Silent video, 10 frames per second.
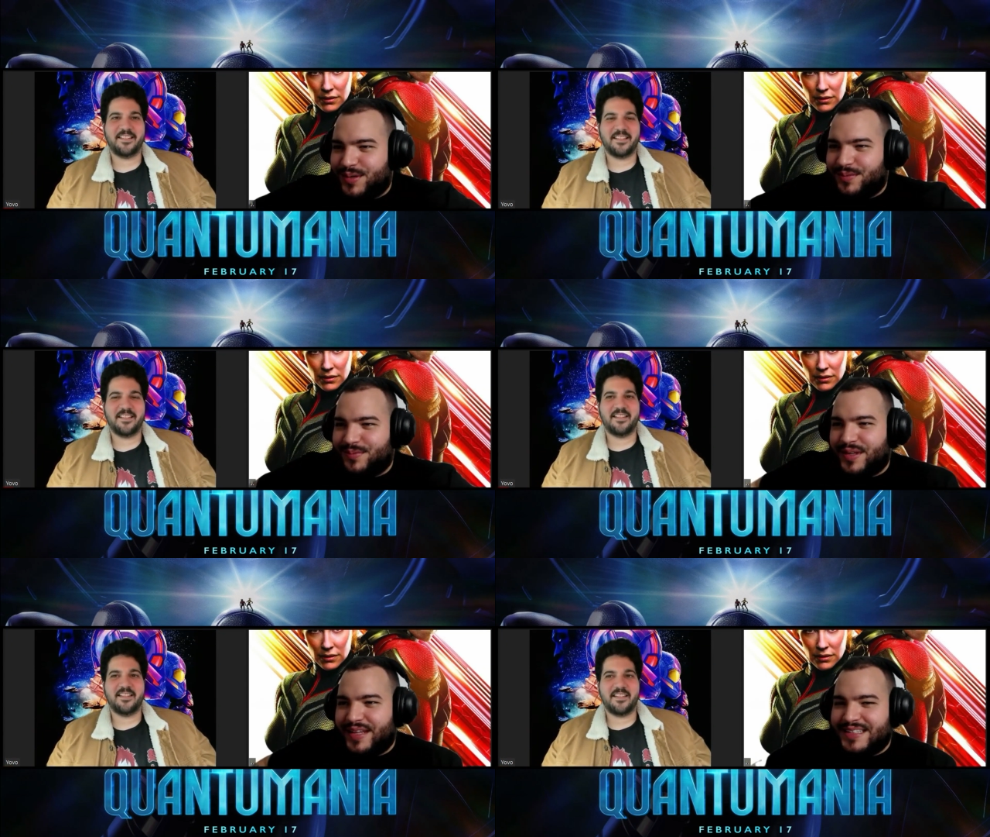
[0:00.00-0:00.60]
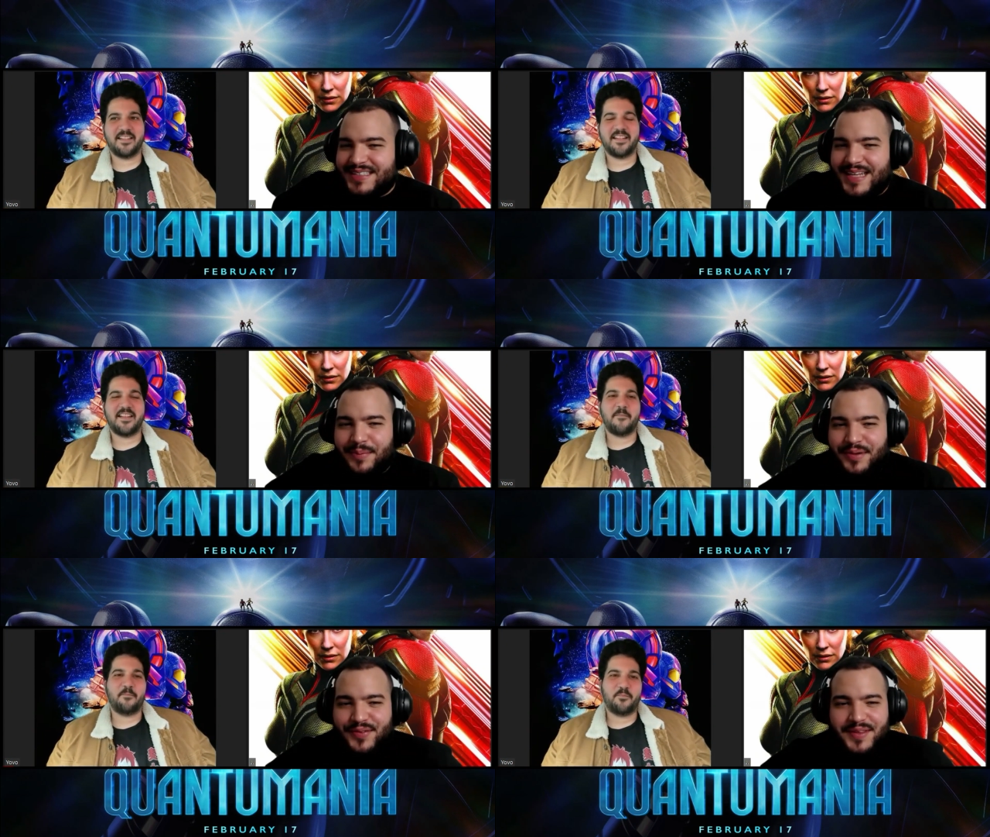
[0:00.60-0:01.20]
Speaker 1: when they snapped
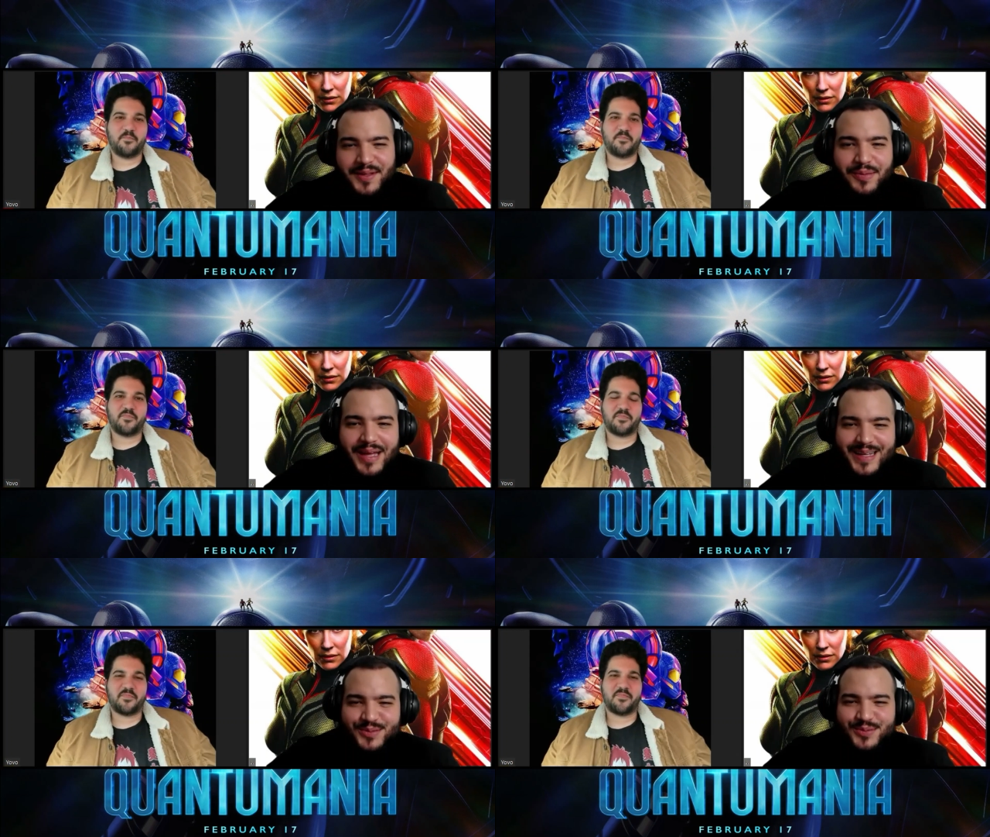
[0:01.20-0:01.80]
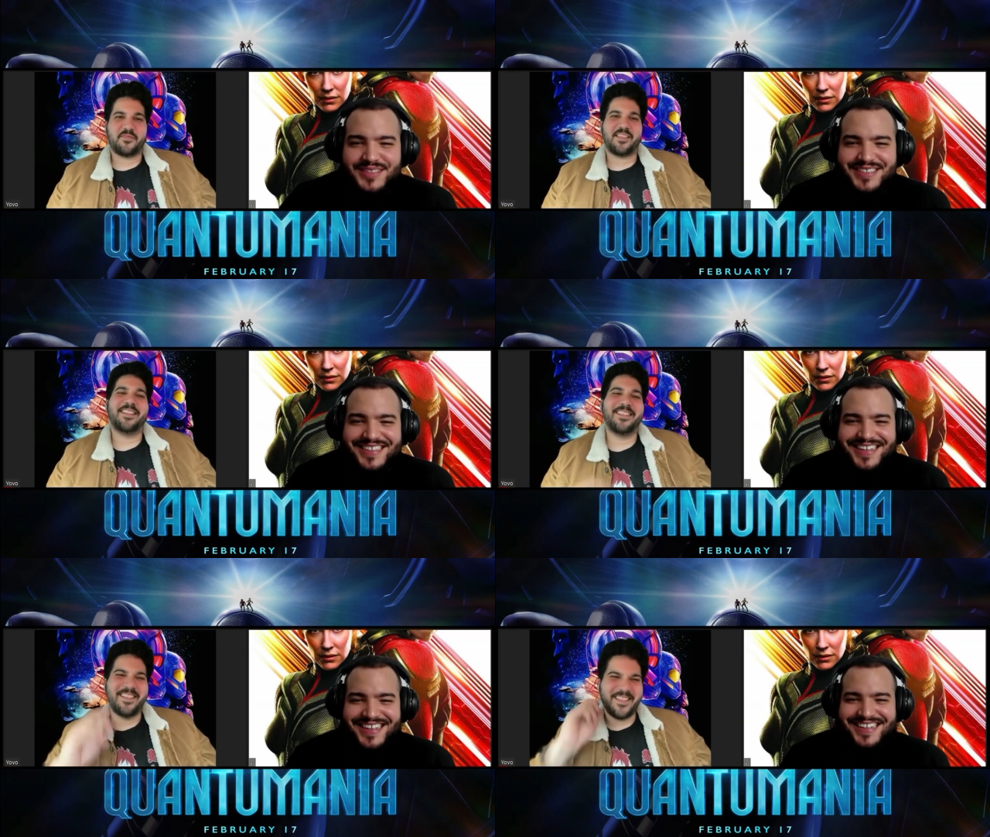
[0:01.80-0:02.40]
everything back. she has
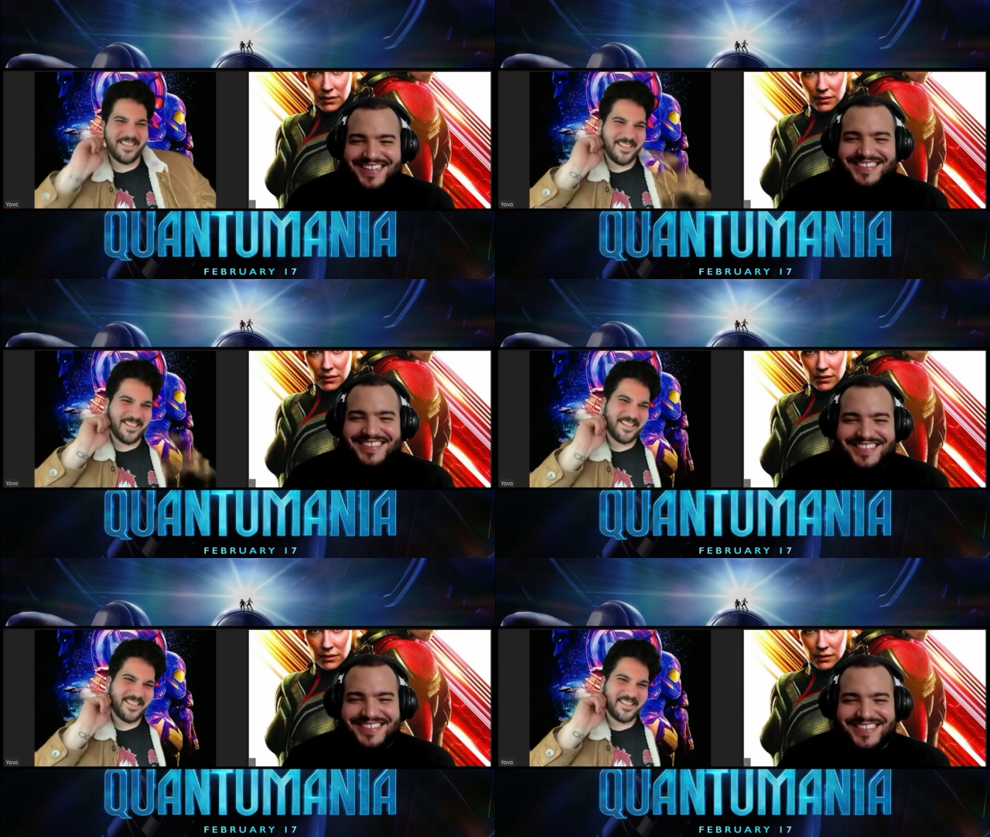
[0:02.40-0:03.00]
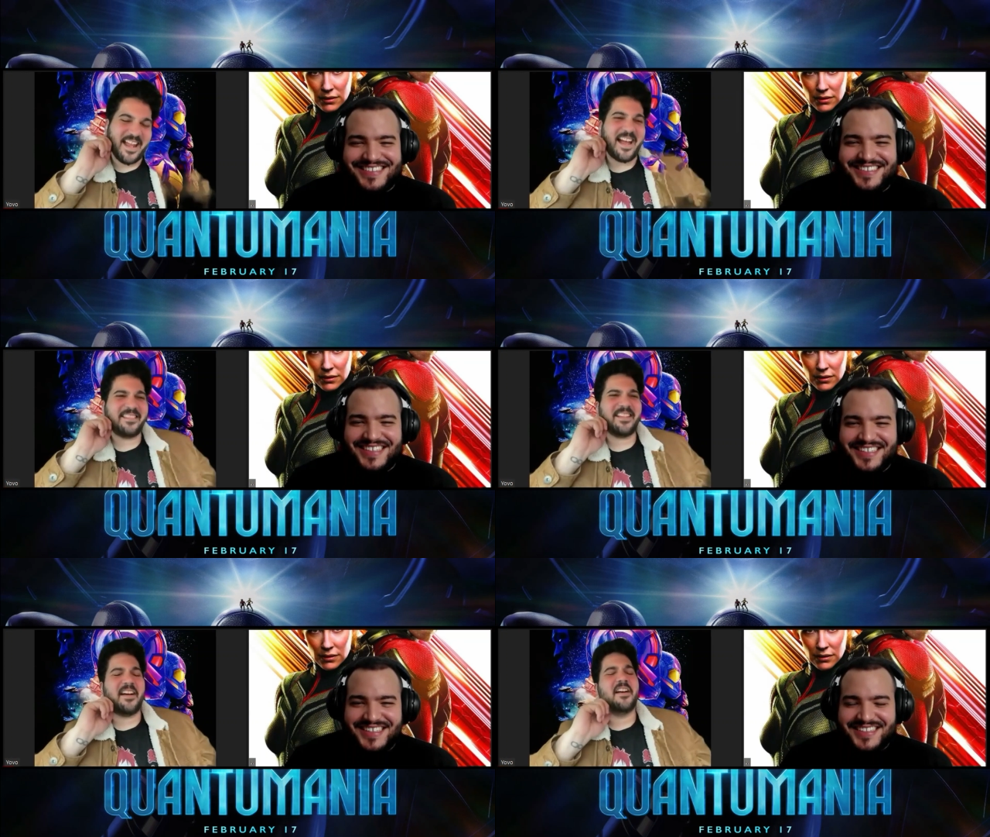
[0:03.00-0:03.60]

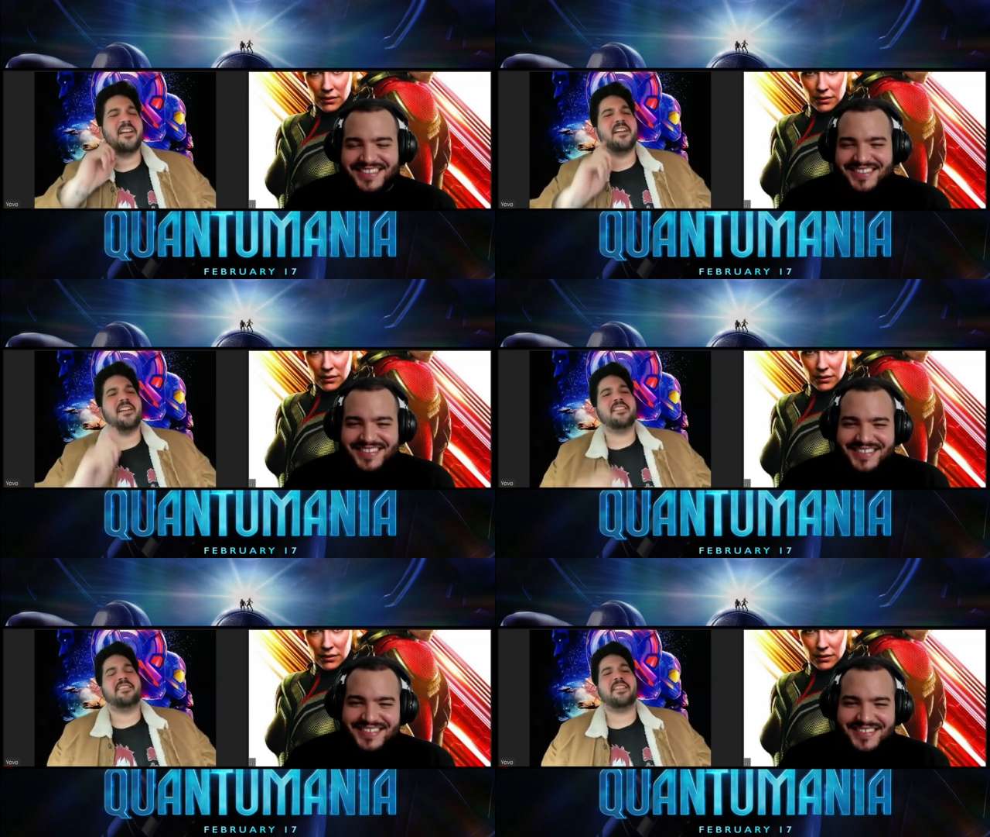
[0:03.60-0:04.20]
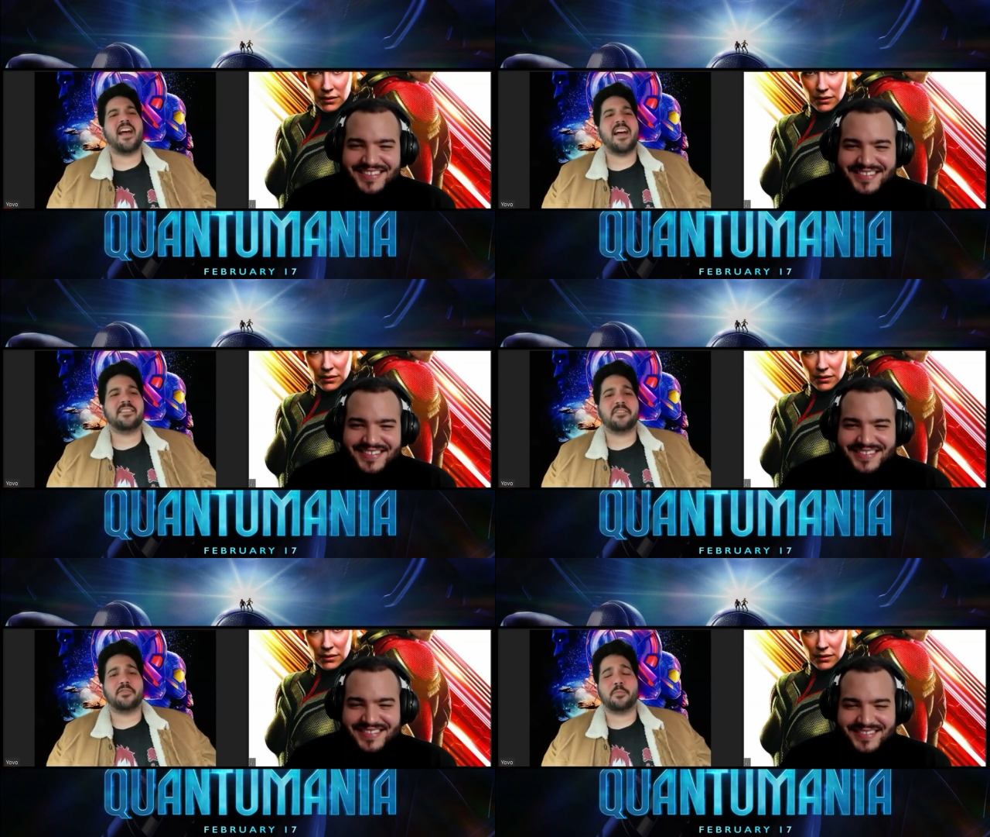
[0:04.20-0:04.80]
Speaker 2: a
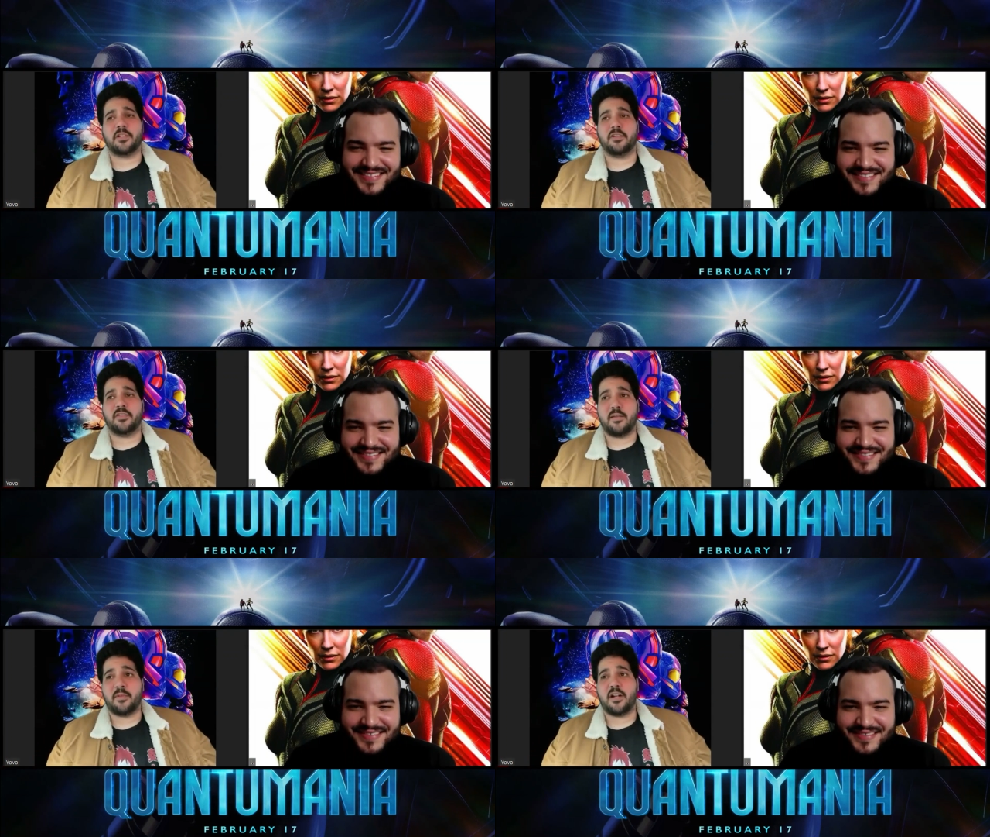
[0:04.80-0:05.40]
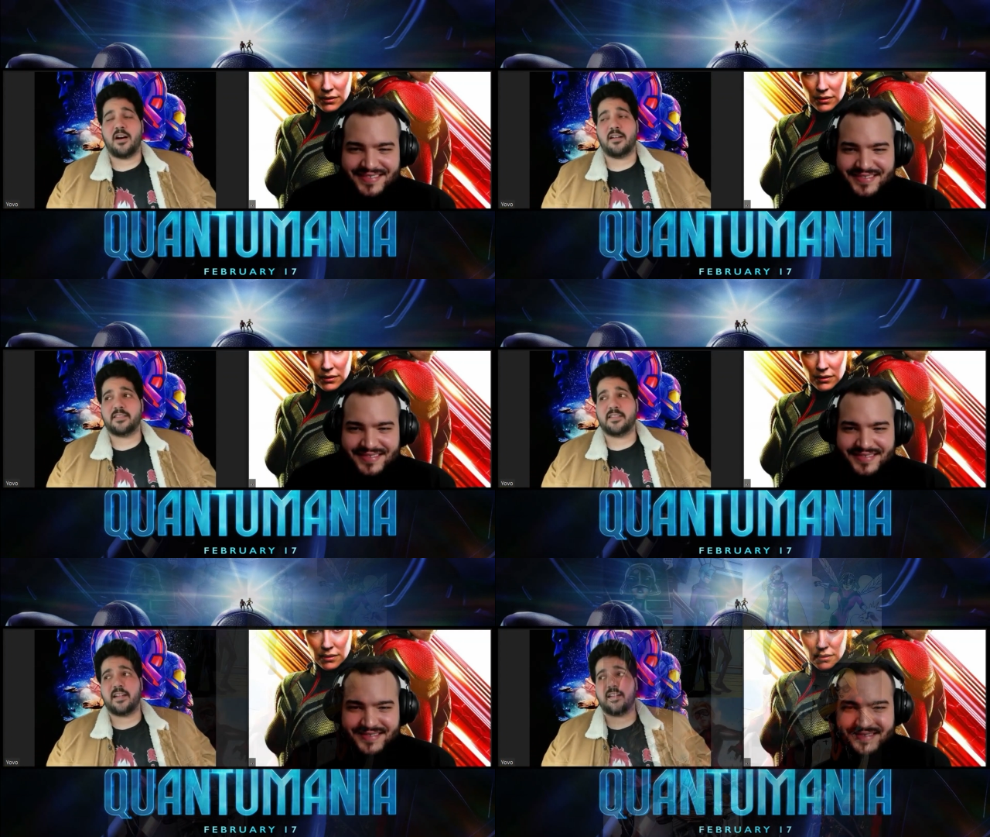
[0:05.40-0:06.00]
superhero name, but honestly,